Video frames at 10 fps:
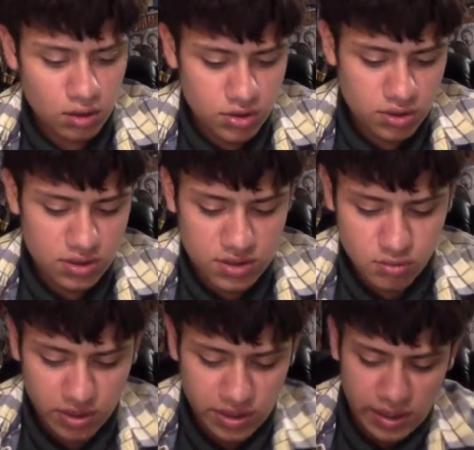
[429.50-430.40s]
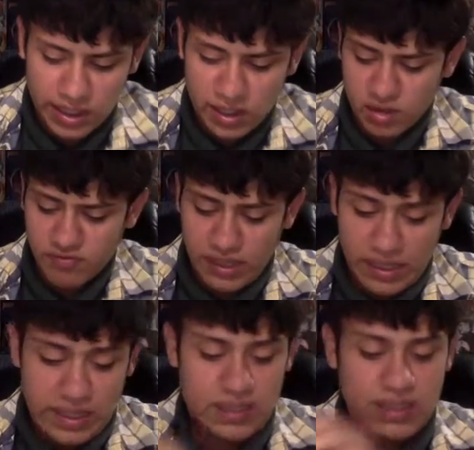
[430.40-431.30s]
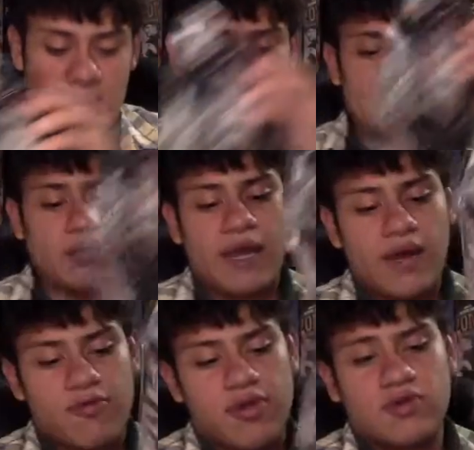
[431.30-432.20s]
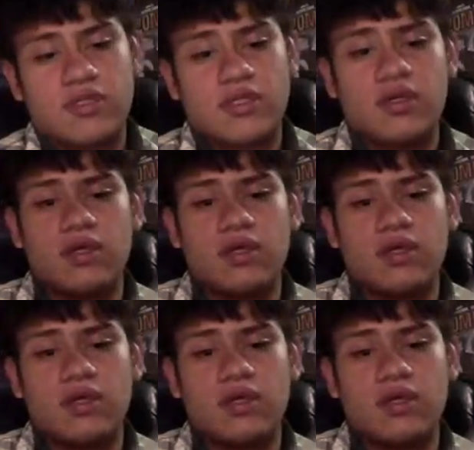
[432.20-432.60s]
So this is what he have, and this is the background.